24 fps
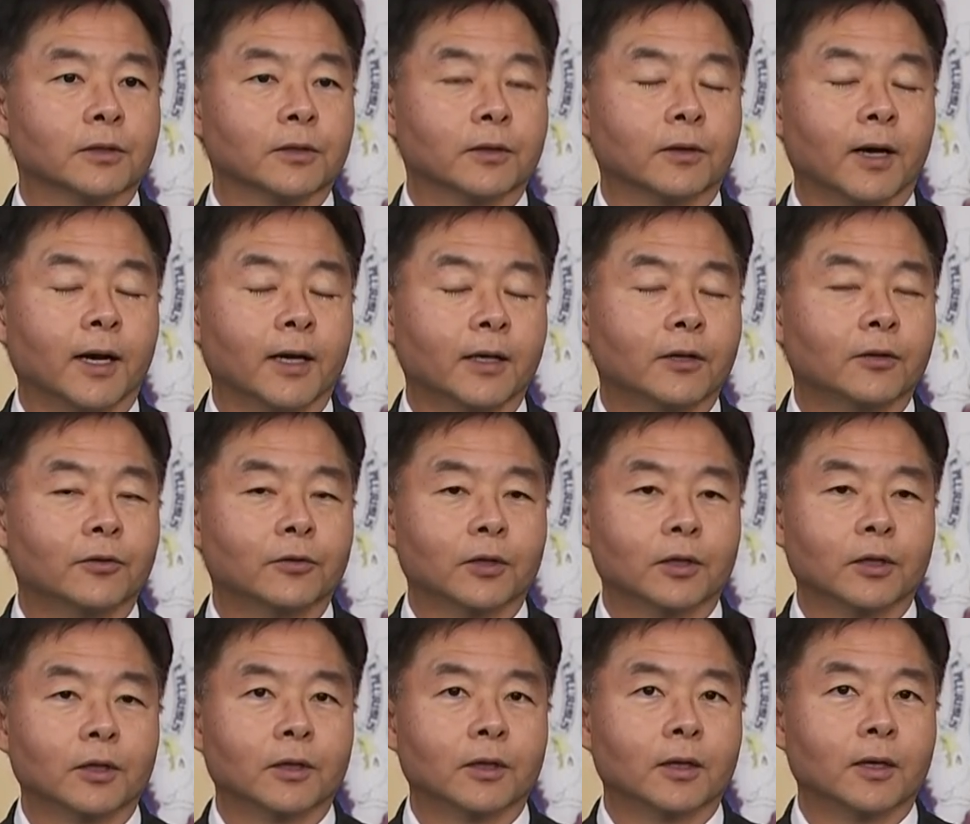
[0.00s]
So I
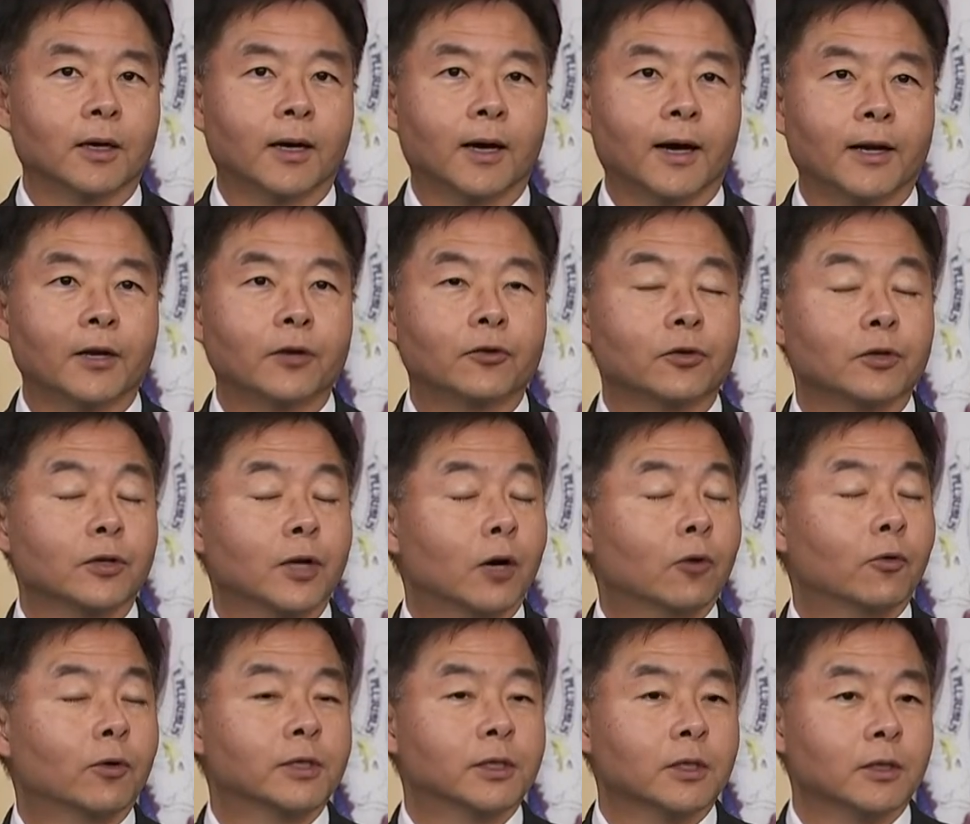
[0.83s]
don't
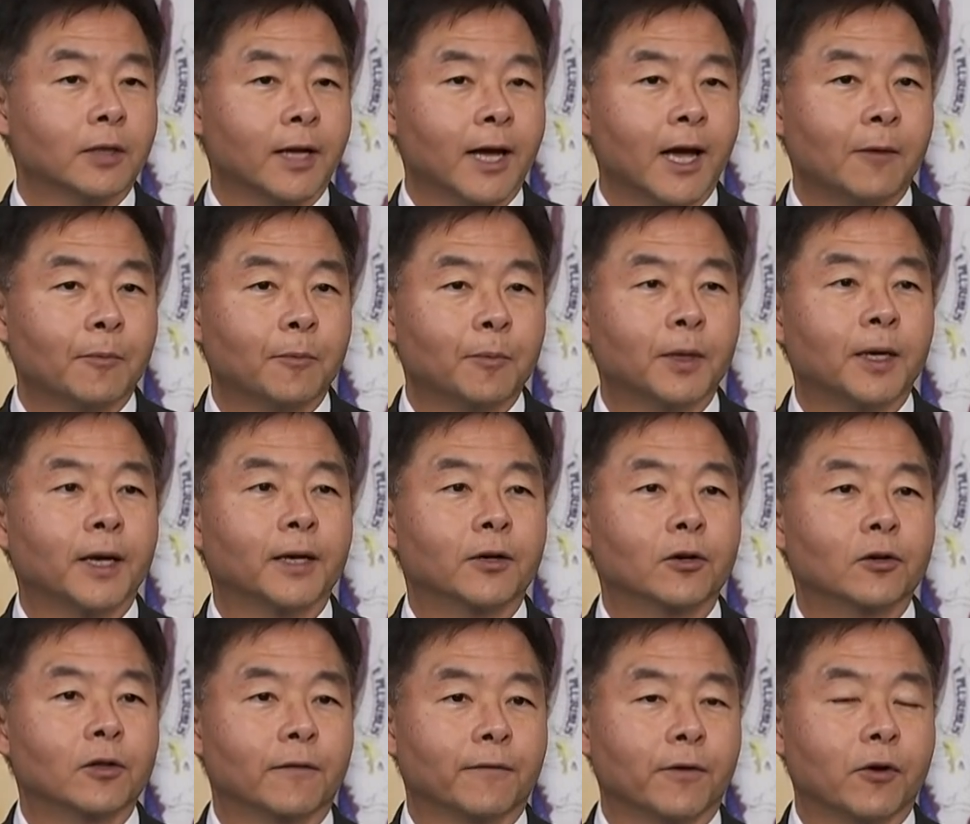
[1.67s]
know what's going to happen, but
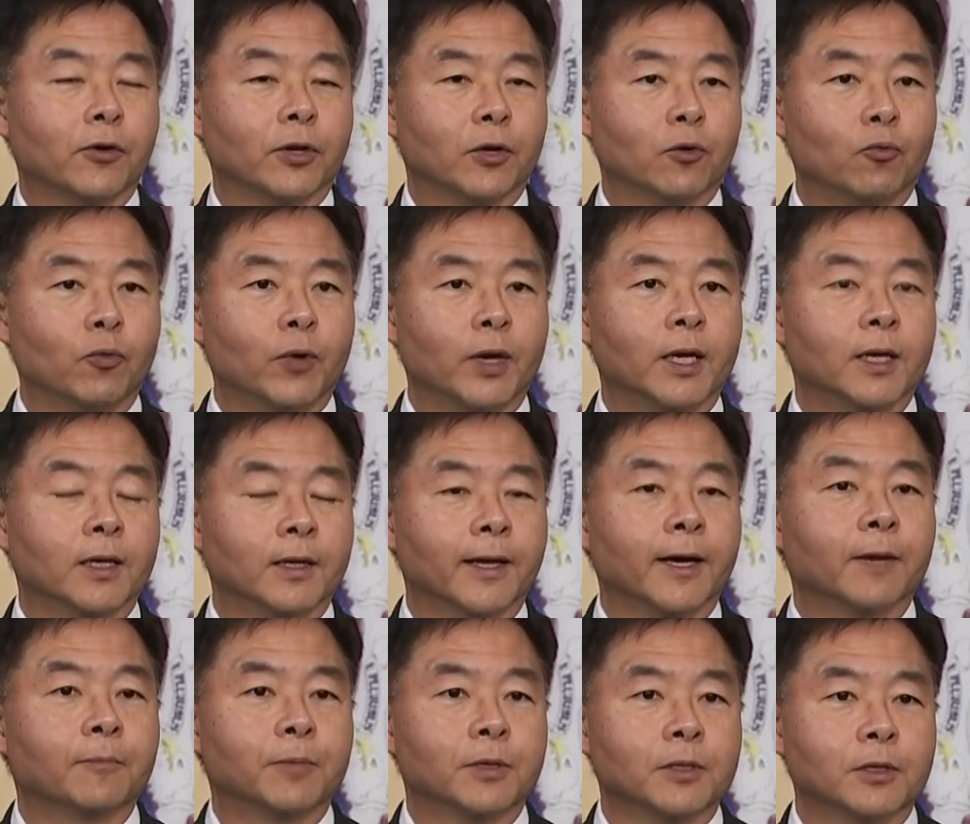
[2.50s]
I know they've already
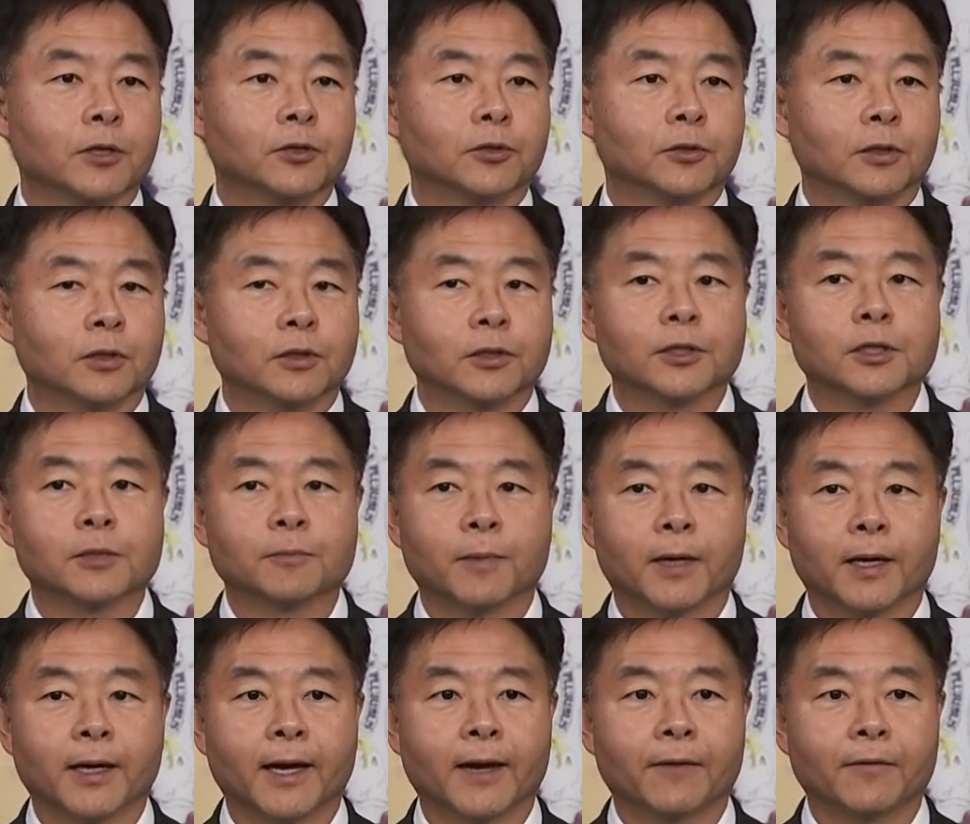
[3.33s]
weakened that position
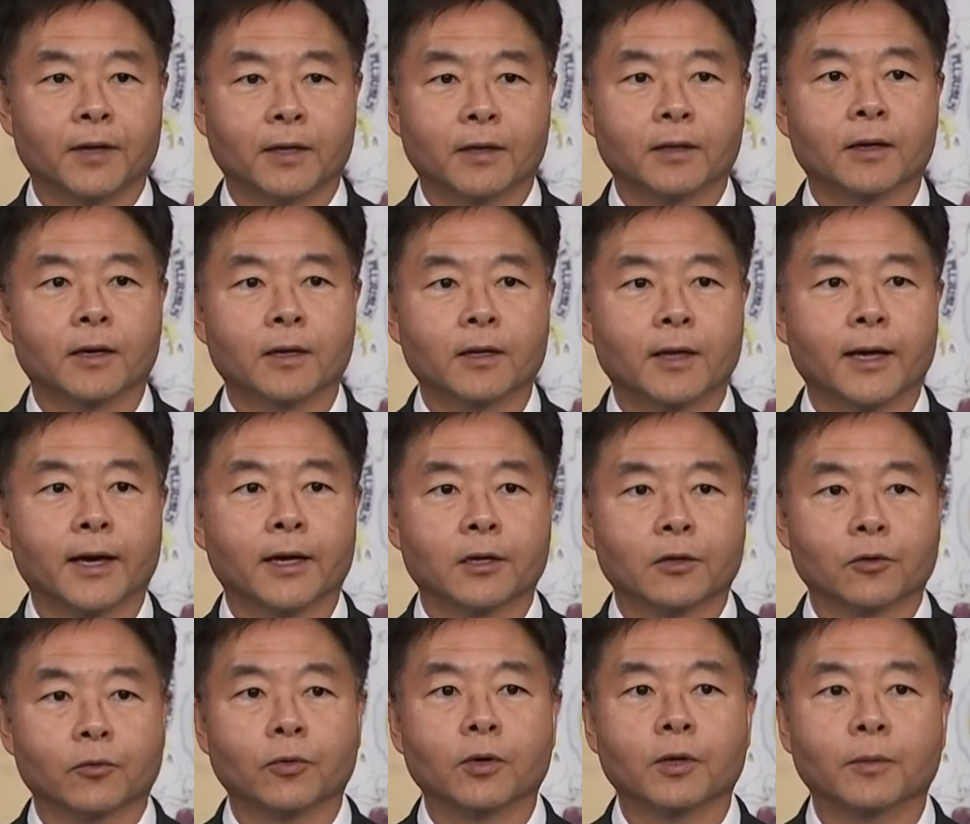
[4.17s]
just by having
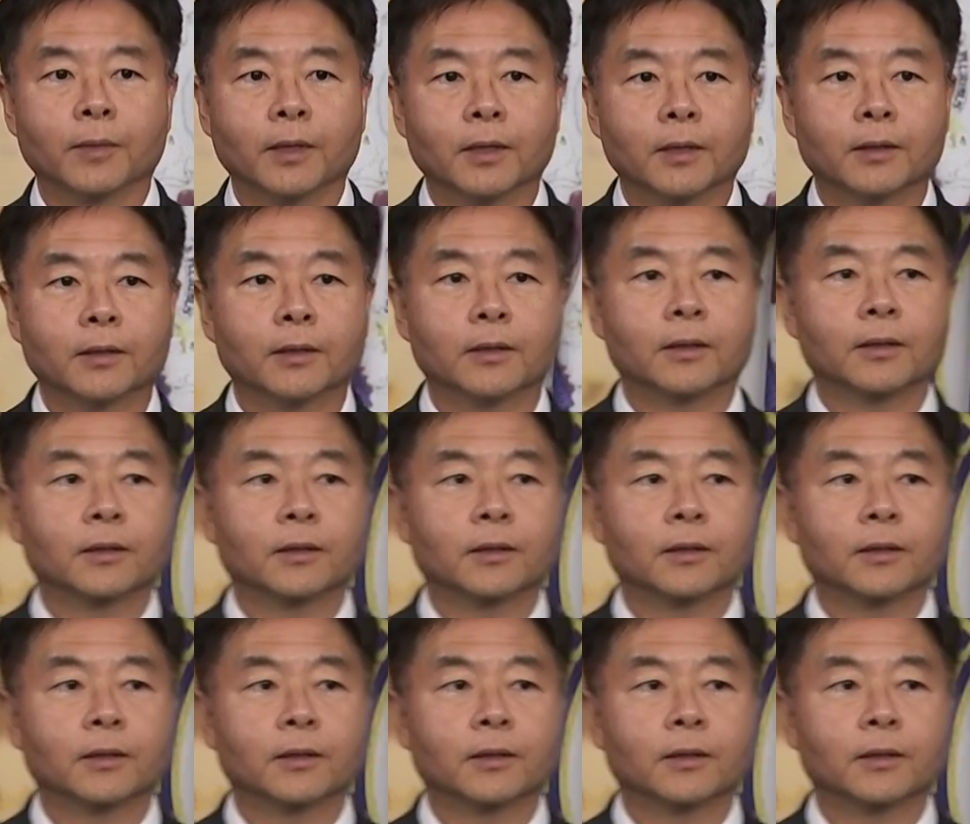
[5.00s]
that agreement.